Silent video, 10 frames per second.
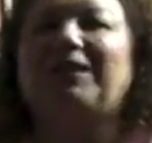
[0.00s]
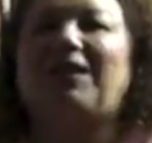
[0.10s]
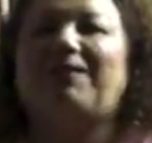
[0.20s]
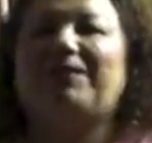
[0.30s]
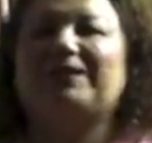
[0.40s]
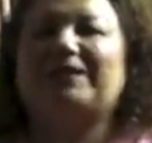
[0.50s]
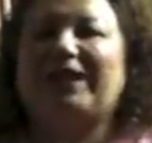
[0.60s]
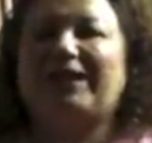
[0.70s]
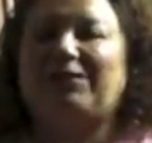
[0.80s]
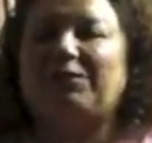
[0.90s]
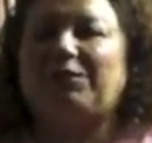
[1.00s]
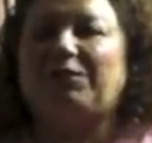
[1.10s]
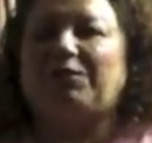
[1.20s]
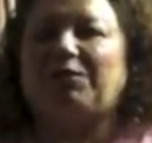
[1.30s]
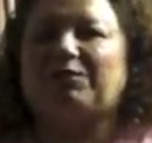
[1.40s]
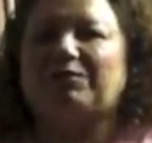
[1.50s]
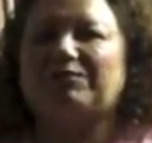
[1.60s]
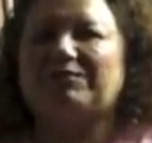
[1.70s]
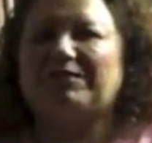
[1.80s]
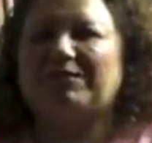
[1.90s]
off and saying, oh,
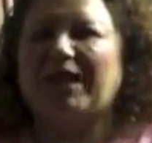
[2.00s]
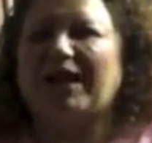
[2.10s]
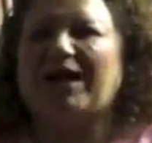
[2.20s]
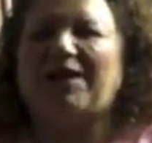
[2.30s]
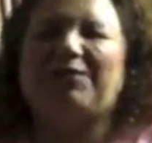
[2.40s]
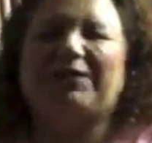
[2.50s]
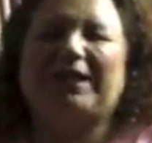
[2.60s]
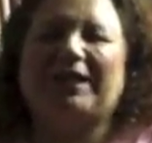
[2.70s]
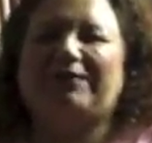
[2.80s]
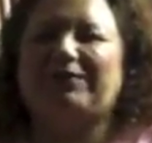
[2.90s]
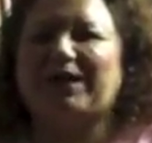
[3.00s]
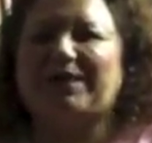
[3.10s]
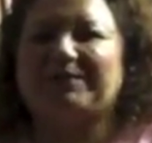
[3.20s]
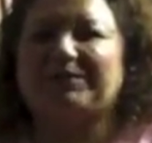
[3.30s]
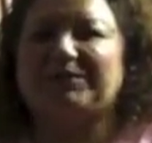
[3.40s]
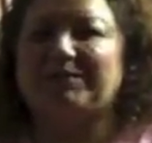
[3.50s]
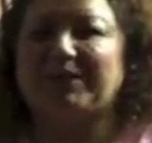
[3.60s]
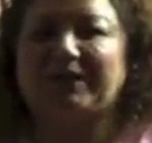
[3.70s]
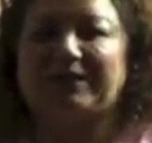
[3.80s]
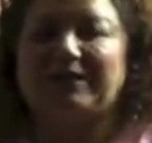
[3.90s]
how would that ever happen with
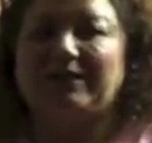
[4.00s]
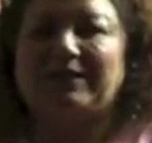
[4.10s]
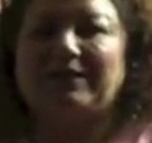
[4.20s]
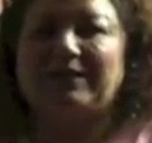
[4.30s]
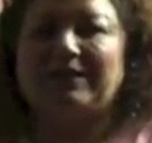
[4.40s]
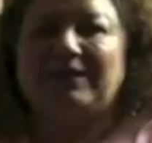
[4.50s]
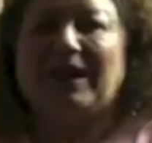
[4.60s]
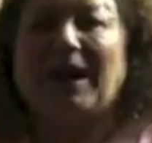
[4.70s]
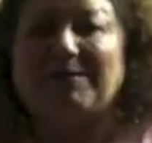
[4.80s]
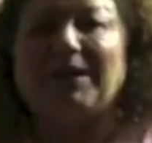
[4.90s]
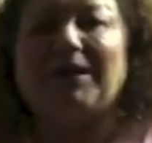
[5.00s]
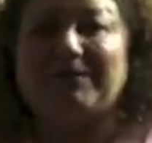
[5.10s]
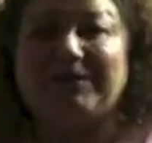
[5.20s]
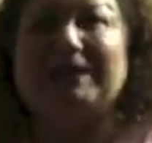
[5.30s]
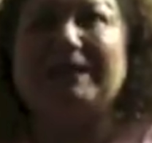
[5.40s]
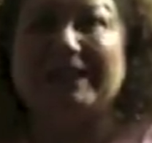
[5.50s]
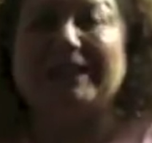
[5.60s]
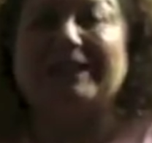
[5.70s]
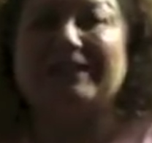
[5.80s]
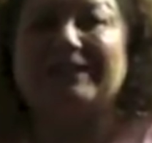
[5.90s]
me? How about if it
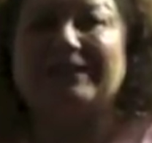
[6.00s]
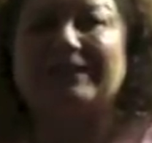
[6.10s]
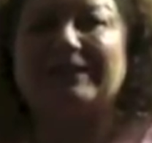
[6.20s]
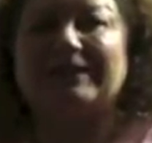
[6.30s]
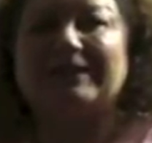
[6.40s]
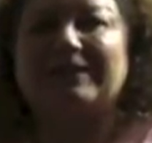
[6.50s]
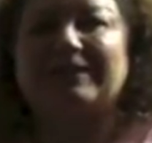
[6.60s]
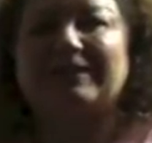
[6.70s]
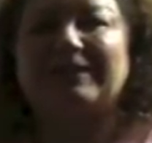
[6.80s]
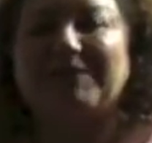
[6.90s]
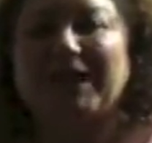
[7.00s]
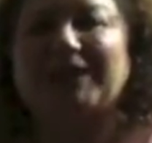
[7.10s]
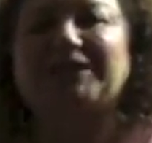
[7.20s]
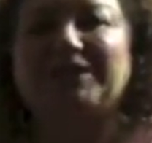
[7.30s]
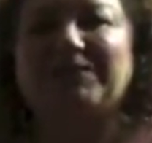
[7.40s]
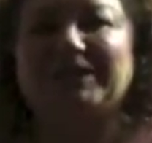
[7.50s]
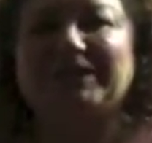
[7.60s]
did? Imagine if it